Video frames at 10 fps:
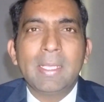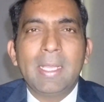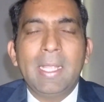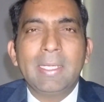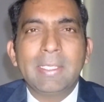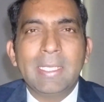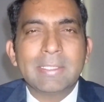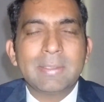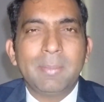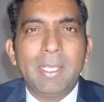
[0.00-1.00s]
And it
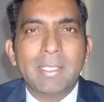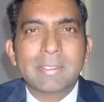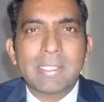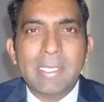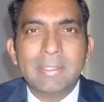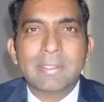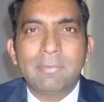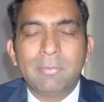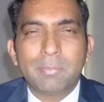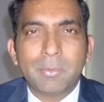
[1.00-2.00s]
doesn't make sense
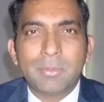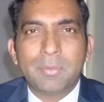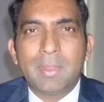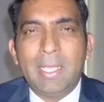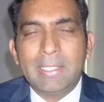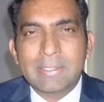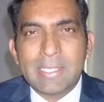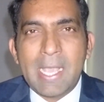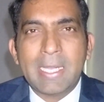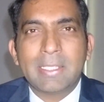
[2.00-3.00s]
if you put the
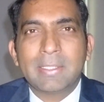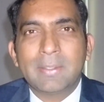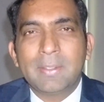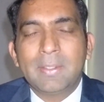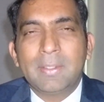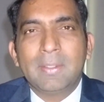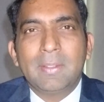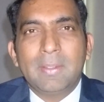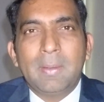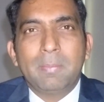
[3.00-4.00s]
exact
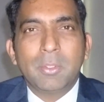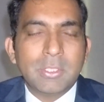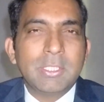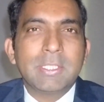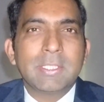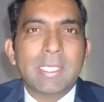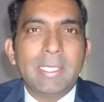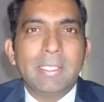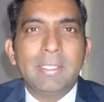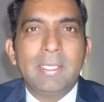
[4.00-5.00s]
position
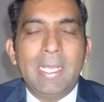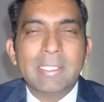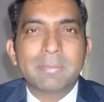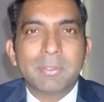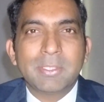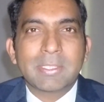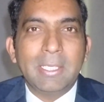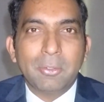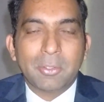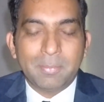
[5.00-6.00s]
title as per the
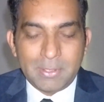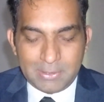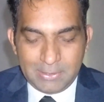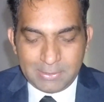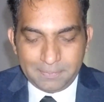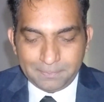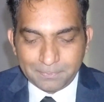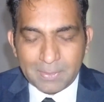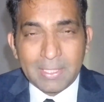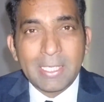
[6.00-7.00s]
skilled occupation list.
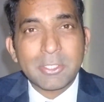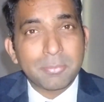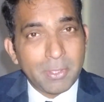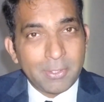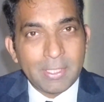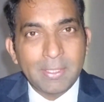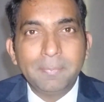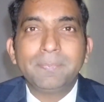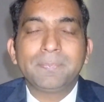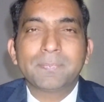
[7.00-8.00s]
It has to be real.
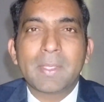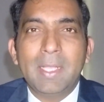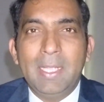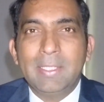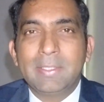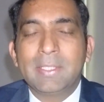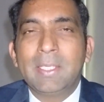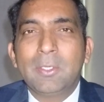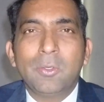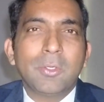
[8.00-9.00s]
And
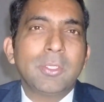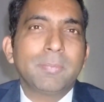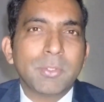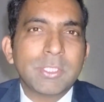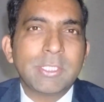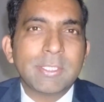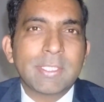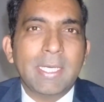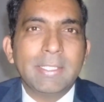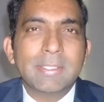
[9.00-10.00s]
not all the position
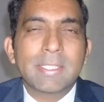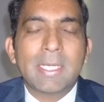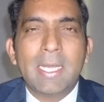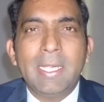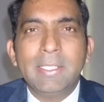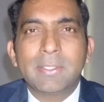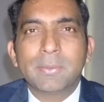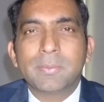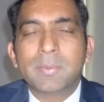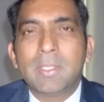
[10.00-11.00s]
titles are aligned
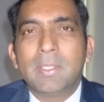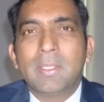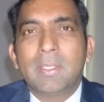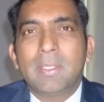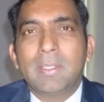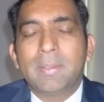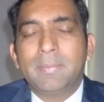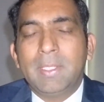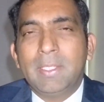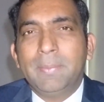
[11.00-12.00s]
to
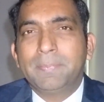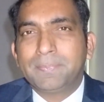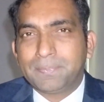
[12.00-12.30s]
the